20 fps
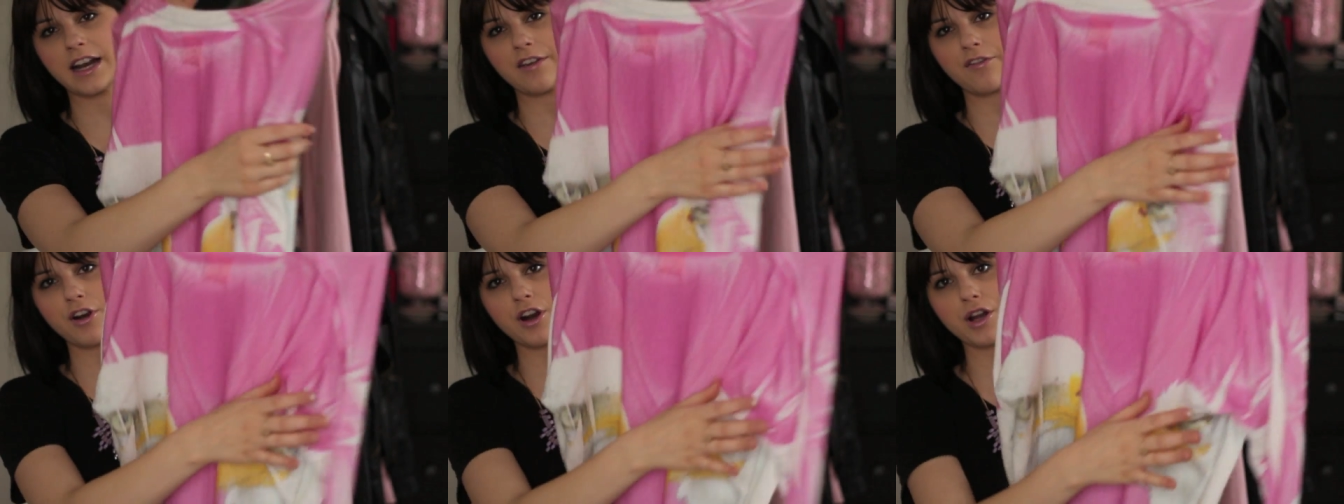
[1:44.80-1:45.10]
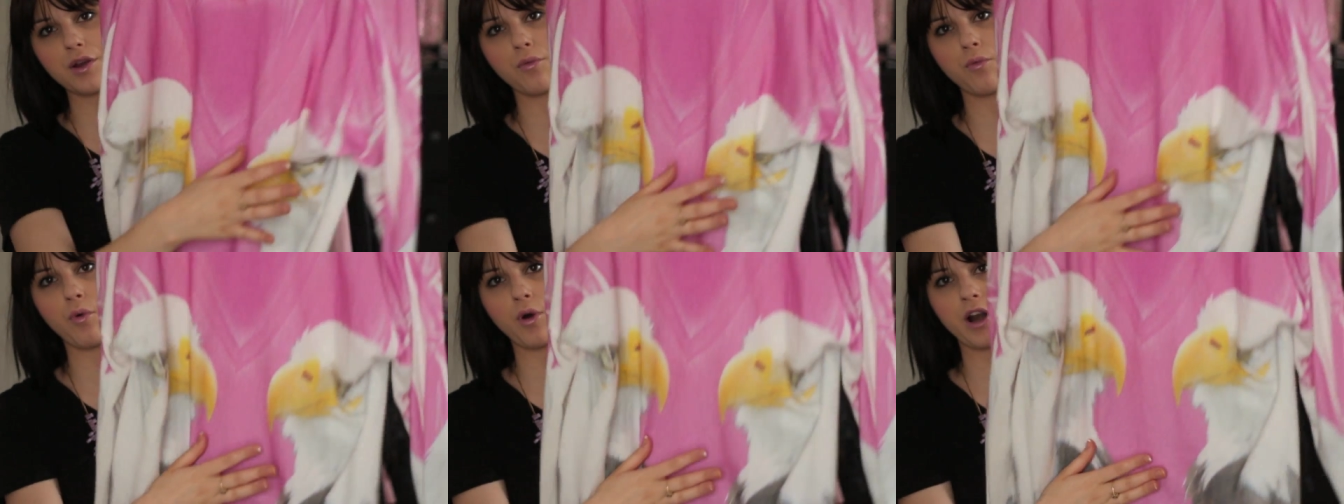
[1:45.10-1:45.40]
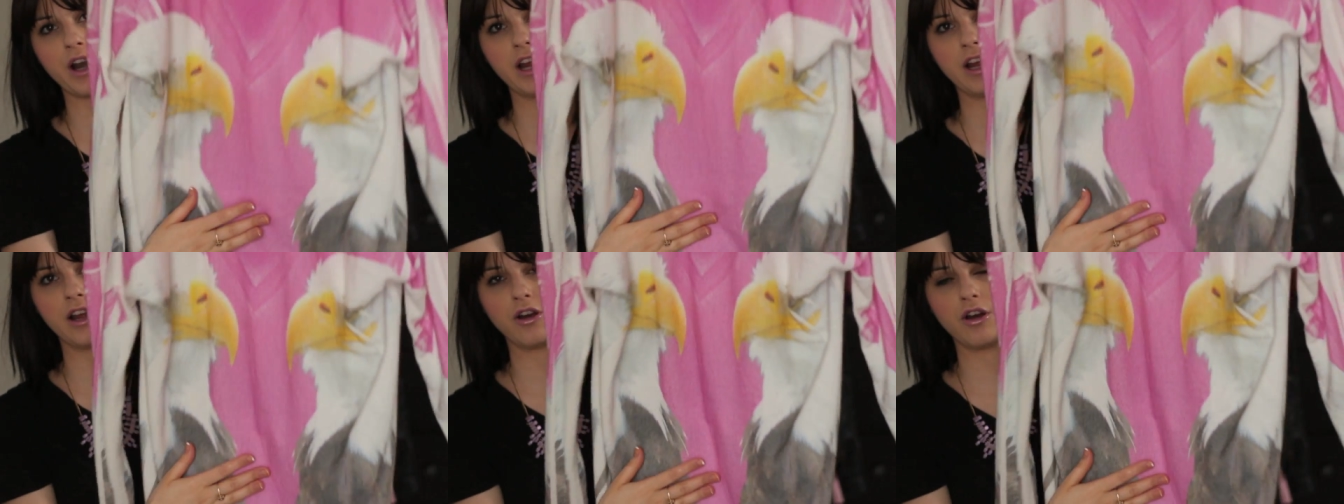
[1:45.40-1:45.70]
and I've already
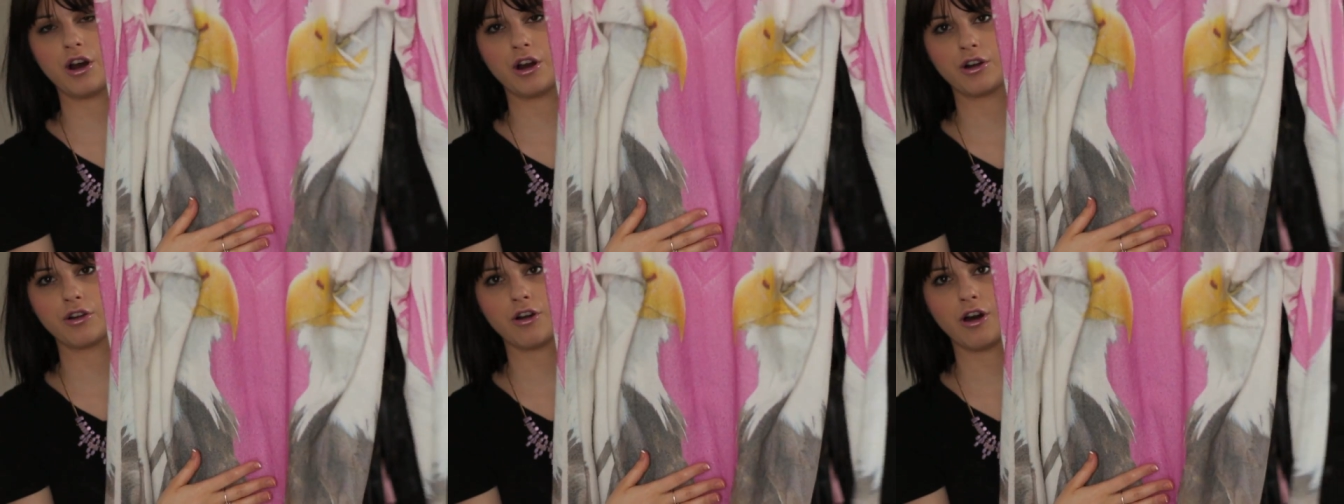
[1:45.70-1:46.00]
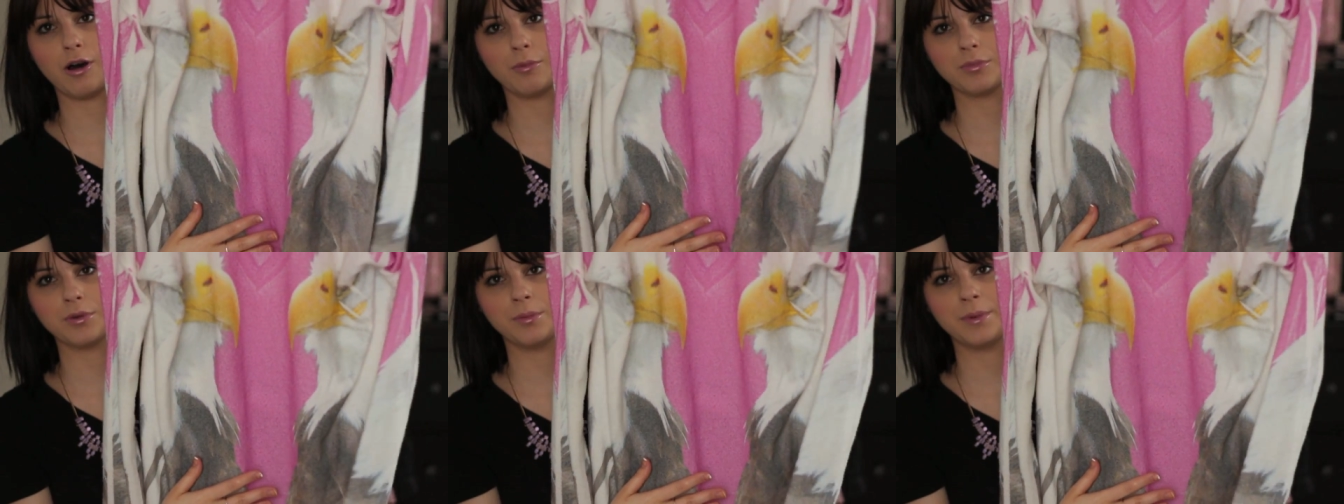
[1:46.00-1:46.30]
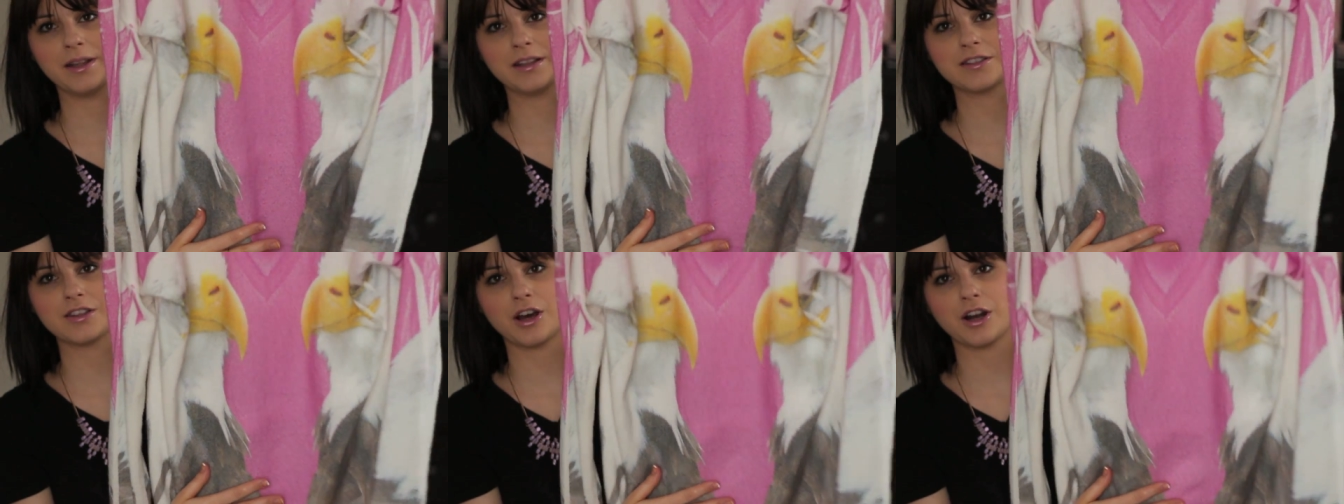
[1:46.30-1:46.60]
worn it and gotten
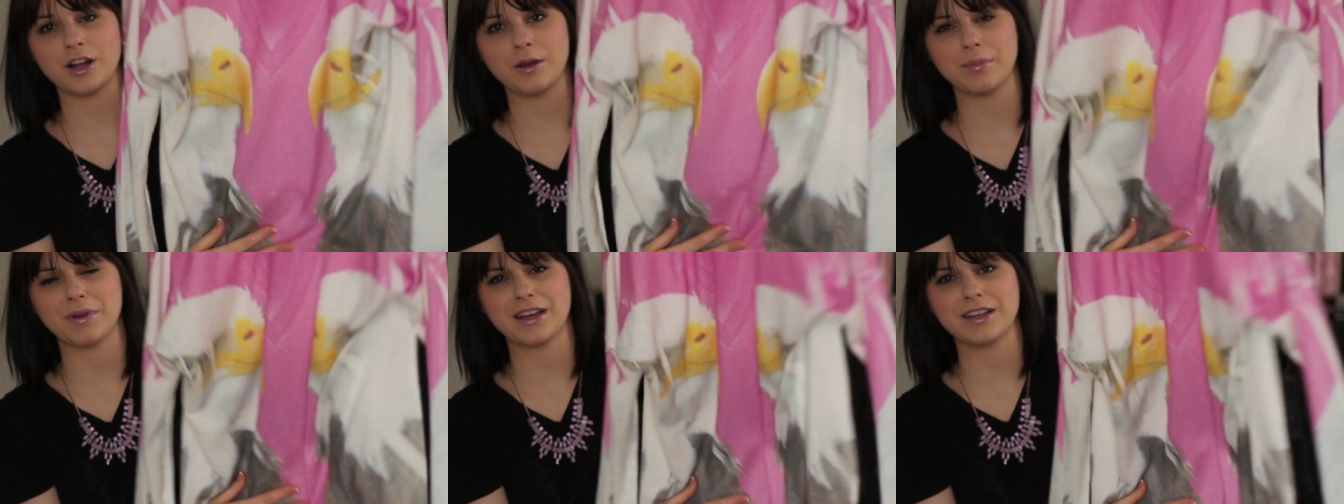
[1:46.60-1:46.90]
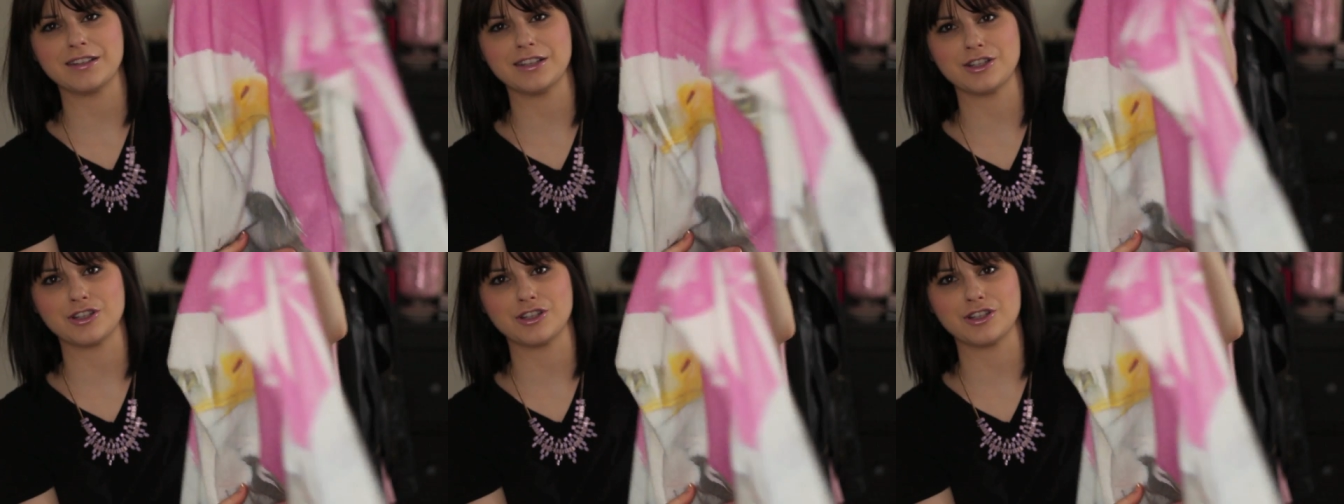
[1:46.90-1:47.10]
compliments on it because